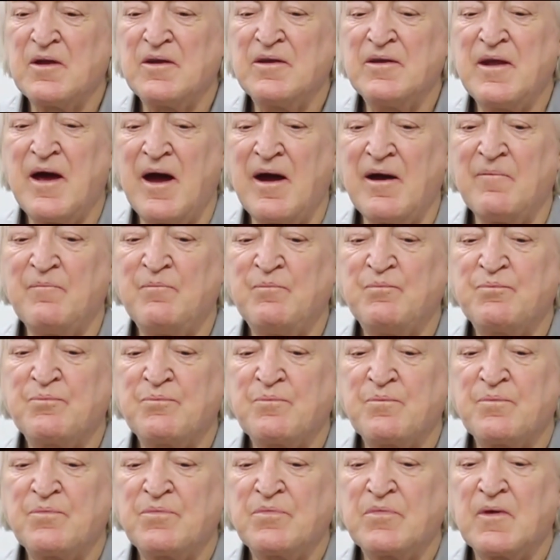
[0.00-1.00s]
Now,
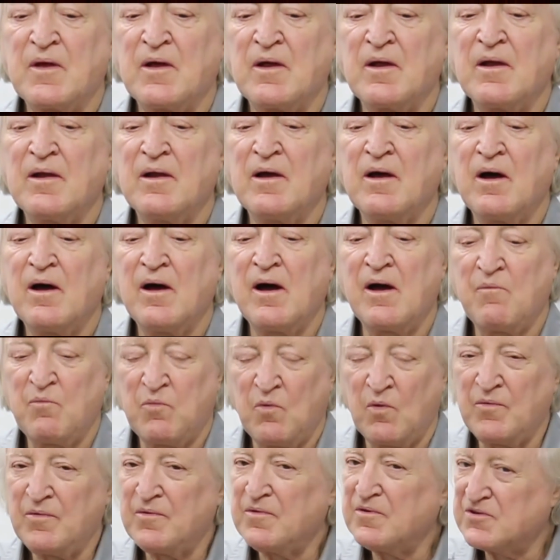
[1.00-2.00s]

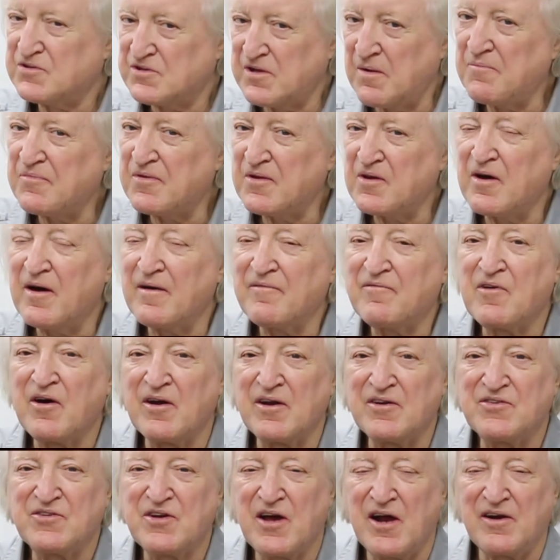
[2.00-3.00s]
something I've got
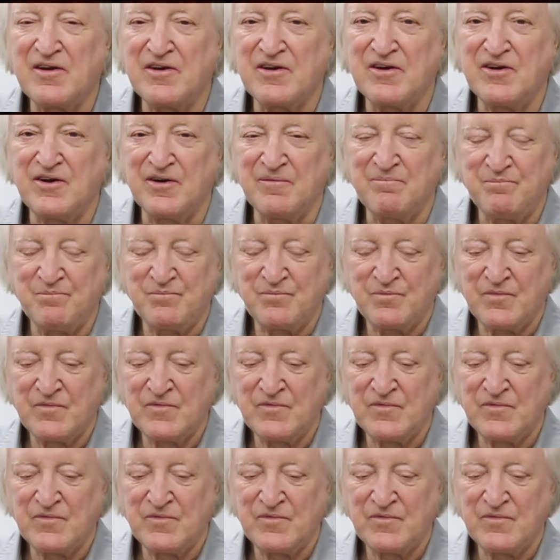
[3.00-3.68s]
to tell you here,